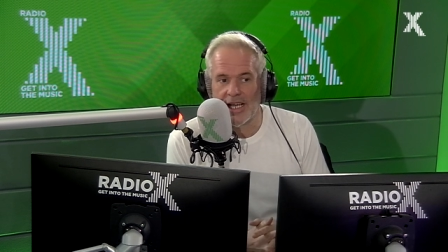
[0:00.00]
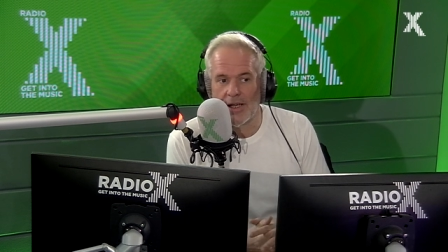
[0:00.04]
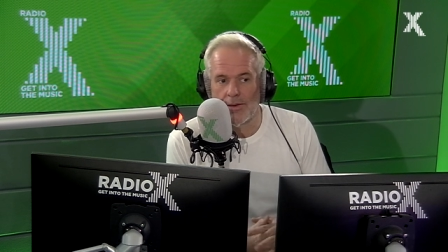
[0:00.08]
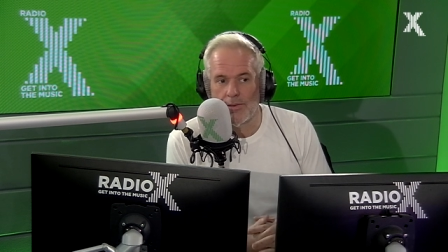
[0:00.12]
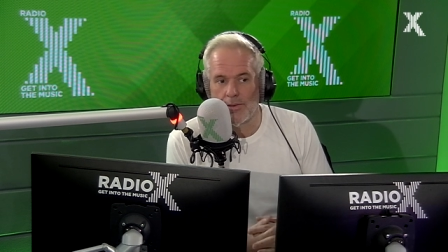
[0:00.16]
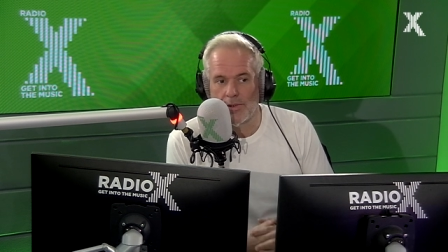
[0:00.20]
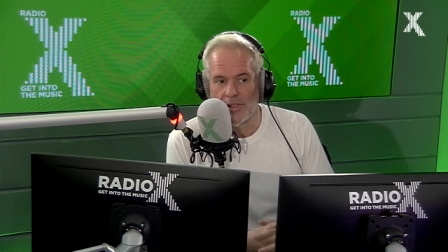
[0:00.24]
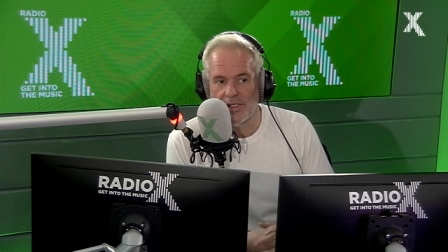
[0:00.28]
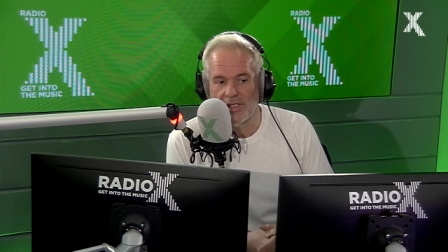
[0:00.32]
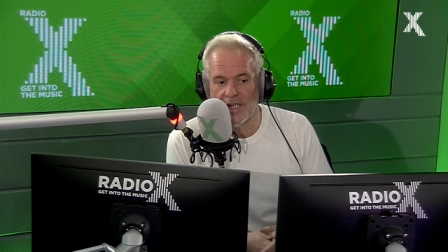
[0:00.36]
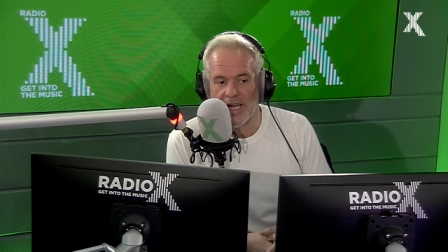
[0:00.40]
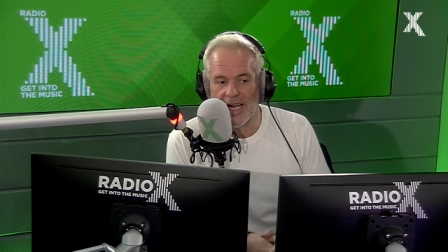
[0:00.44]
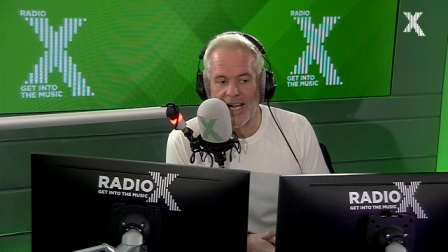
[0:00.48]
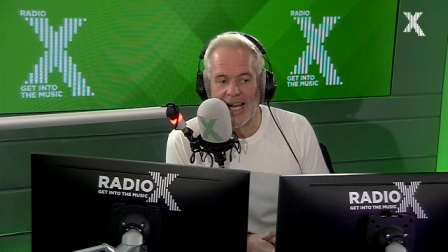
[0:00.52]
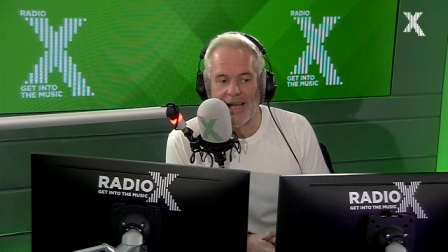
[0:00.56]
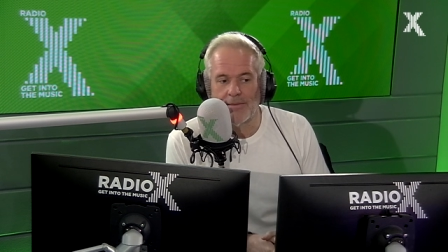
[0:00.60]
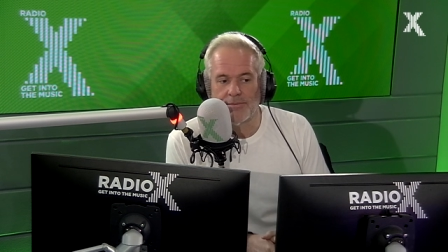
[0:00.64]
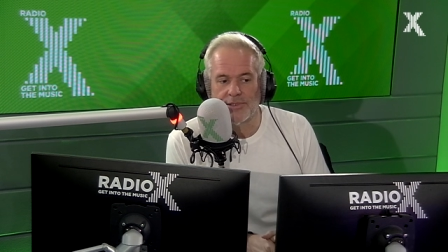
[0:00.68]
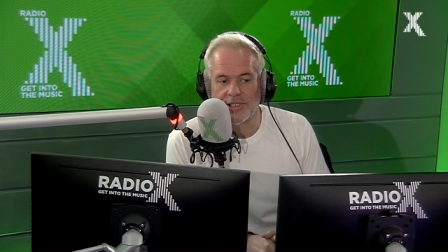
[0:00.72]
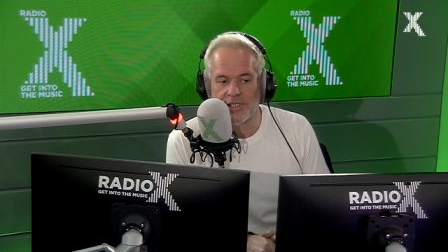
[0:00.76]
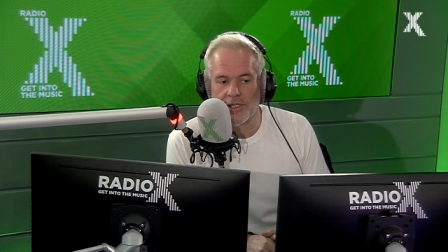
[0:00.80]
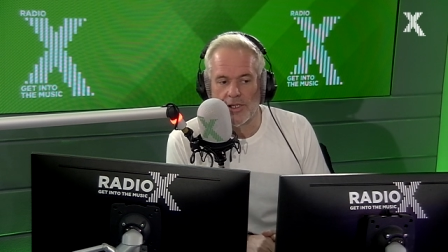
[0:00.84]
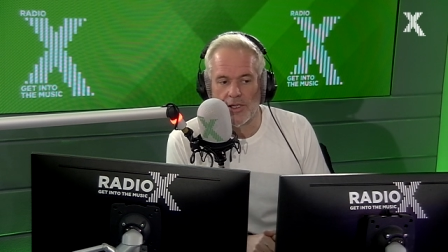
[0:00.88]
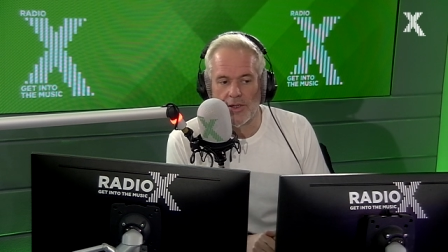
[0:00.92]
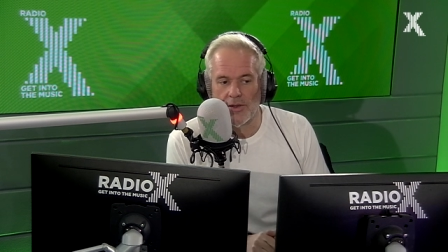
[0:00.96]
I would
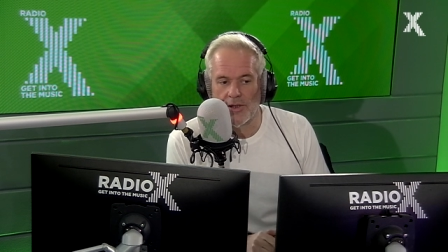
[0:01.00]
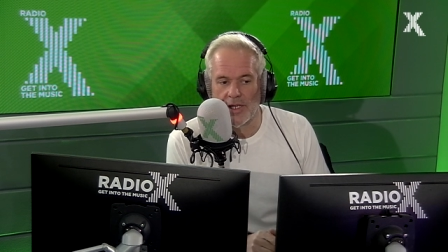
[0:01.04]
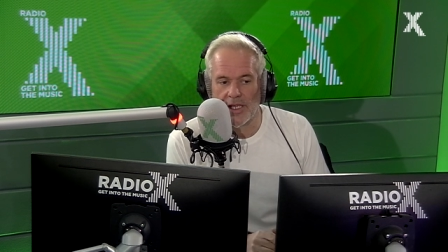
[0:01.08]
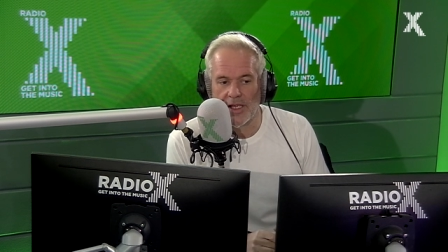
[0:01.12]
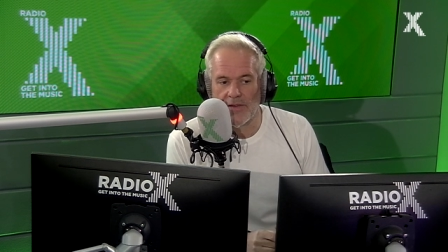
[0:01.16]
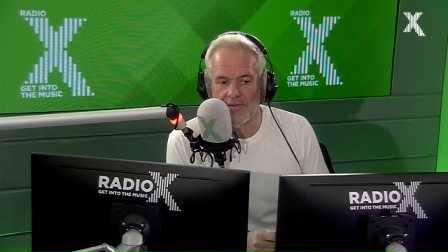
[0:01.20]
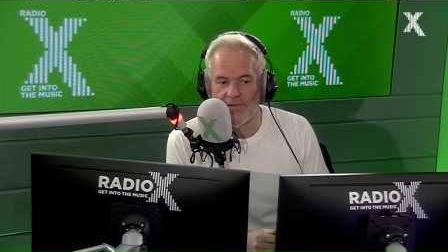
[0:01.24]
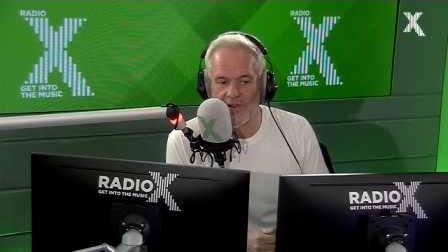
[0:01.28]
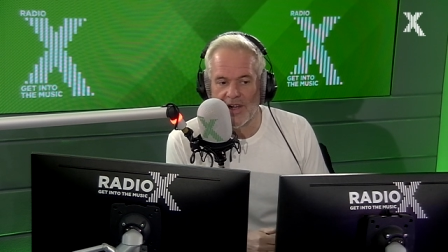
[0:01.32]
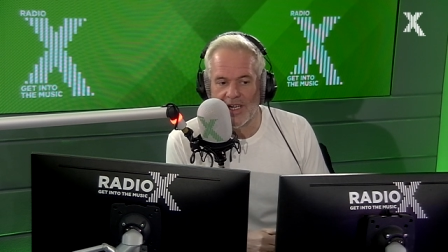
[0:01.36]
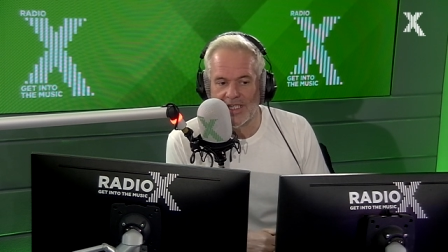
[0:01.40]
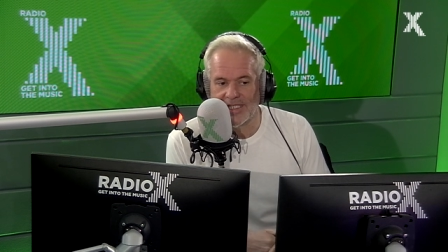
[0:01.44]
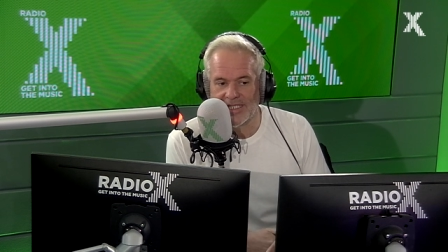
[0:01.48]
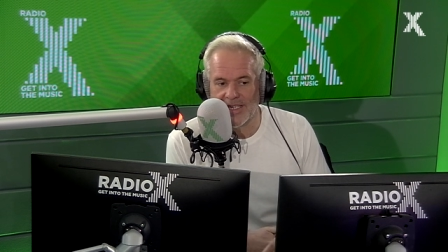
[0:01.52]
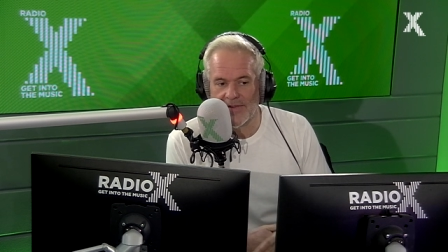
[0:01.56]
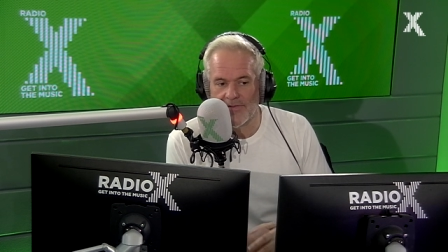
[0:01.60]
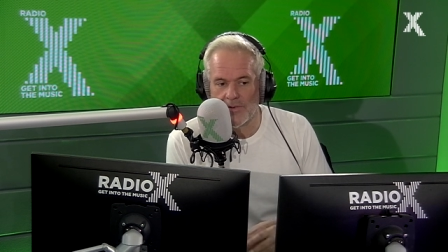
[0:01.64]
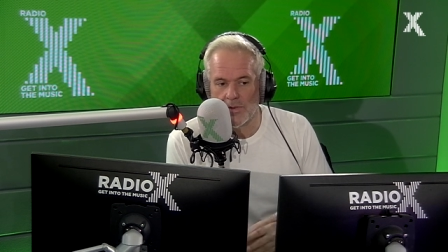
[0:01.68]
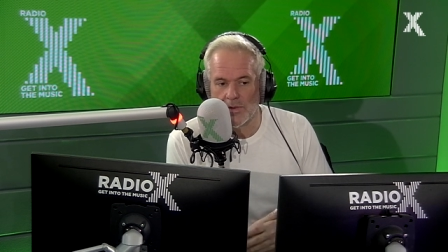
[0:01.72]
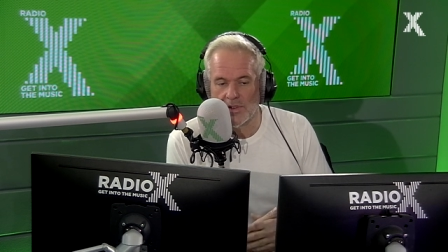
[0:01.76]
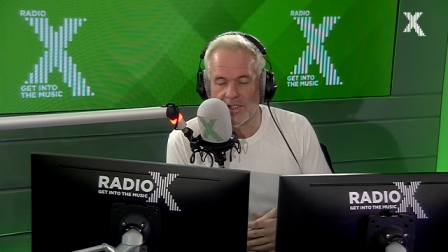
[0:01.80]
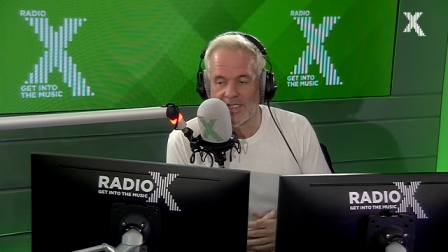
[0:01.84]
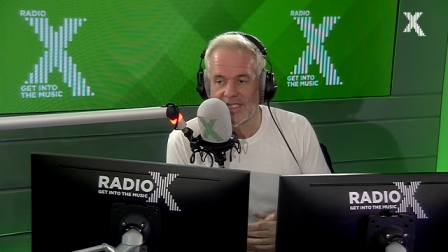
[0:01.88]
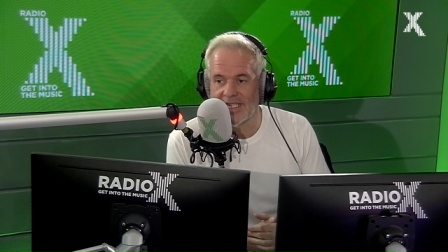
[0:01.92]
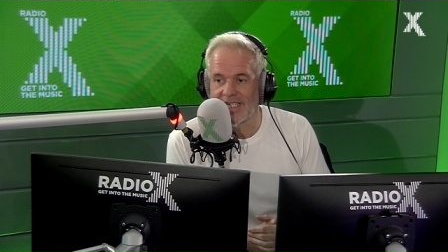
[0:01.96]
absolutely advise
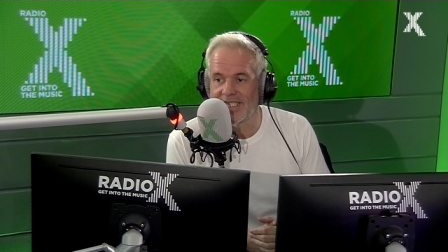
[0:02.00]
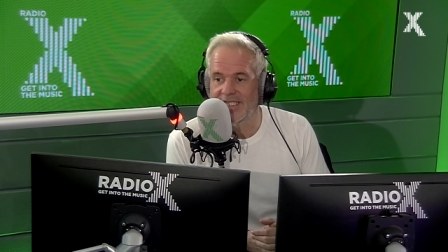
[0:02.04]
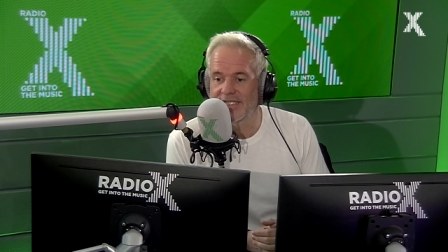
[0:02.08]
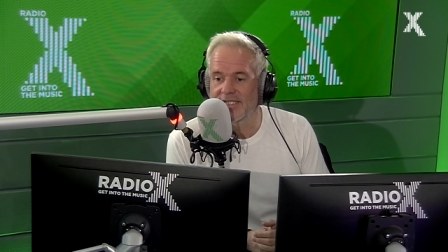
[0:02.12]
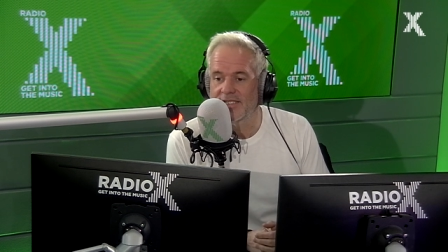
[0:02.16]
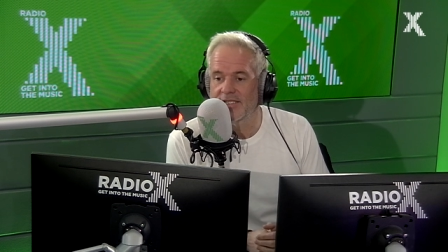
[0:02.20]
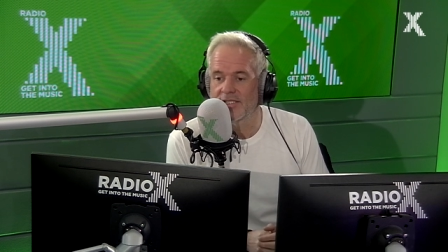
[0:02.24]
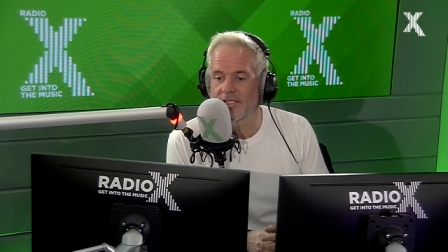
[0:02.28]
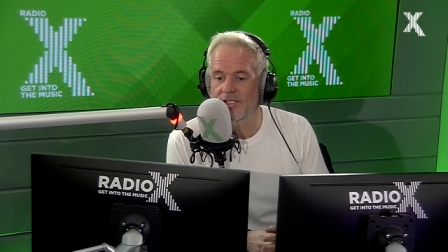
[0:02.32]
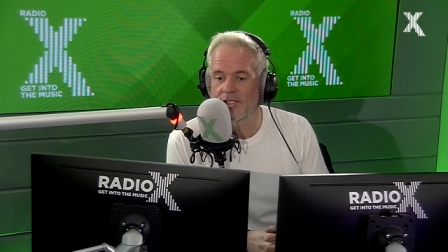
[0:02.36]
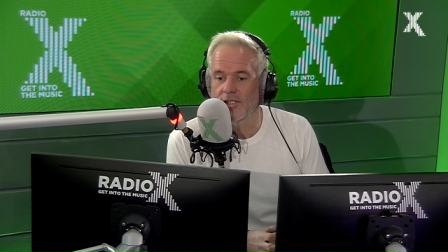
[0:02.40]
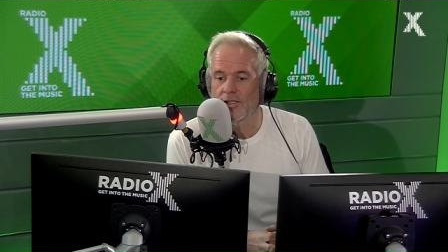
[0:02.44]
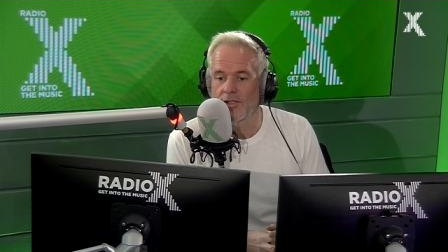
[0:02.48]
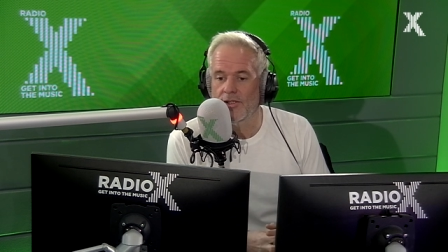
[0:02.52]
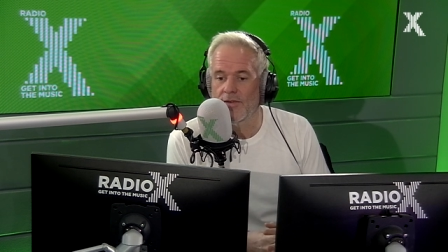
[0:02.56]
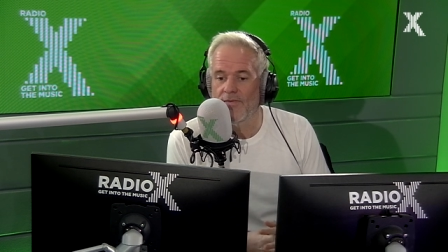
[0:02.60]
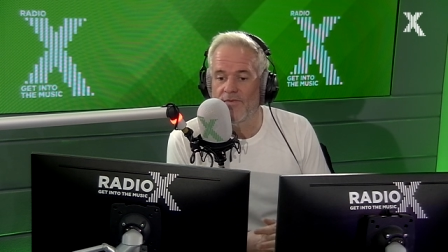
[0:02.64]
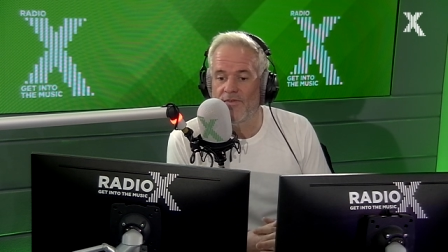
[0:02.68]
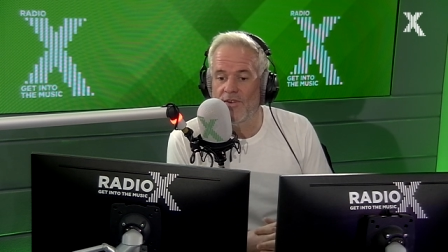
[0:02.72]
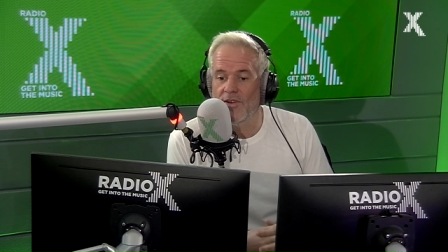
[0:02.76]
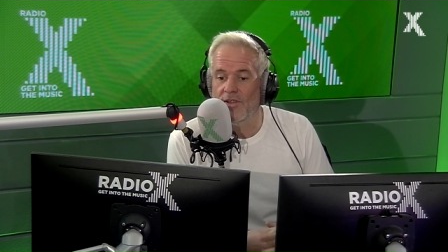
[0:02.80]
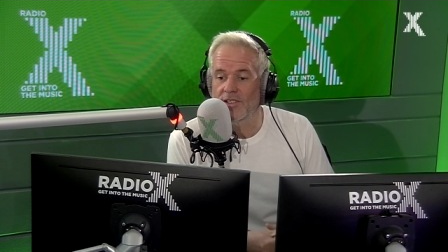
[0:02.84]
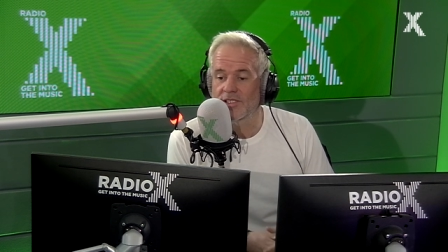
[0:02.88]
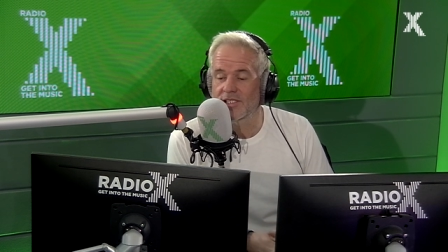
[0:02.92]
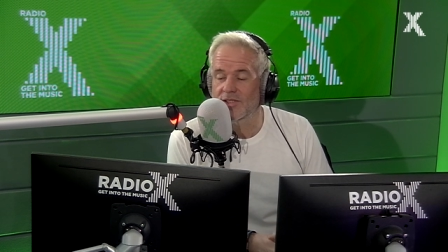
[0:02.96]
everyone to listen to the
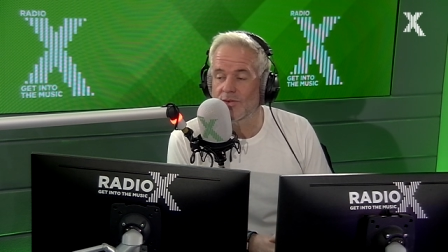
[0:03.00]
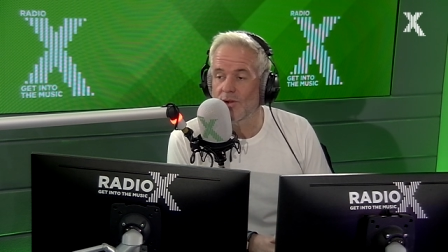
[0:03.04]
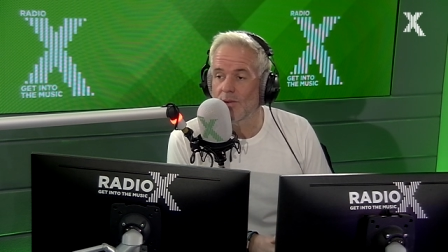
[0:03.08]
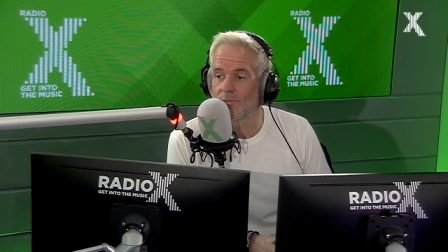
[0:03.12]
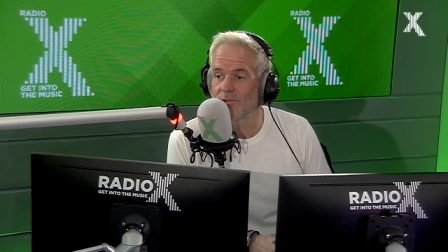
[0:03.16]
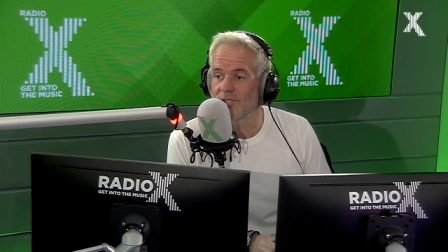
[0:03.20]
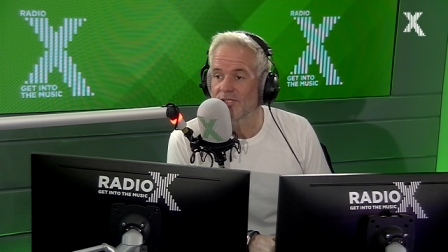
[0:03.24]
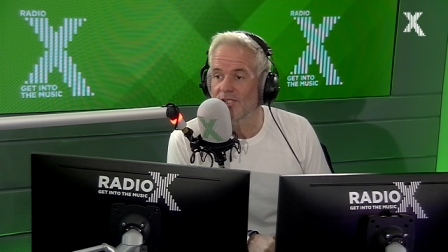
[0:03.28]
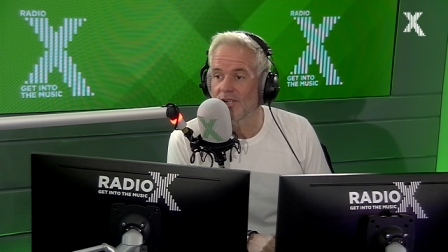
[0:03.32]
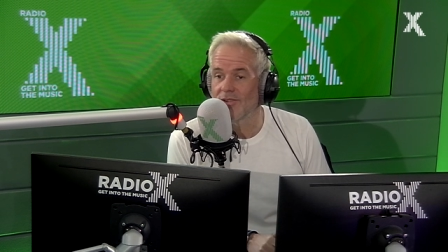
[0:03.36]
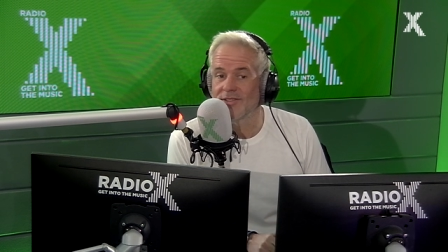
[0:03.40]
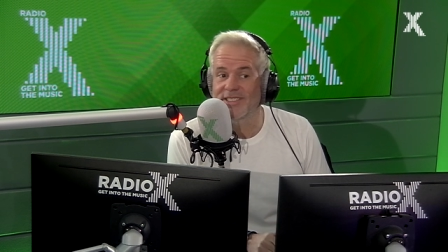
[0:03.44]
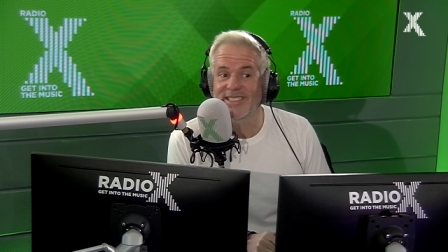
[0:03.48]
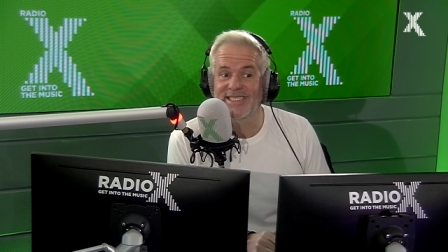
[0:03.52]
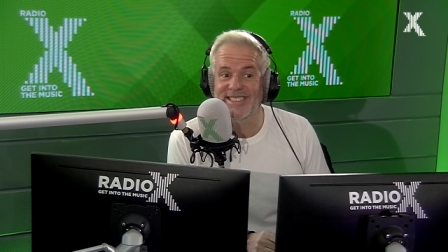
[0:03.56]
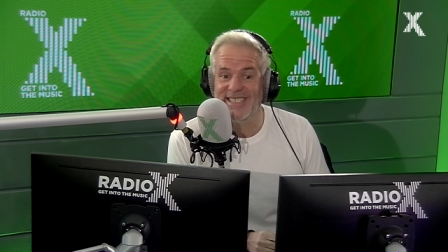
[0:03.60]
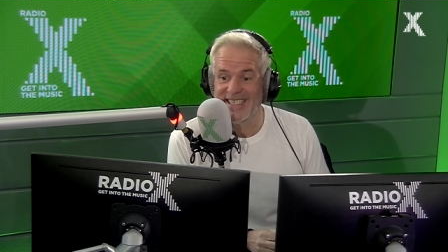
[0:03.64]
first two episodes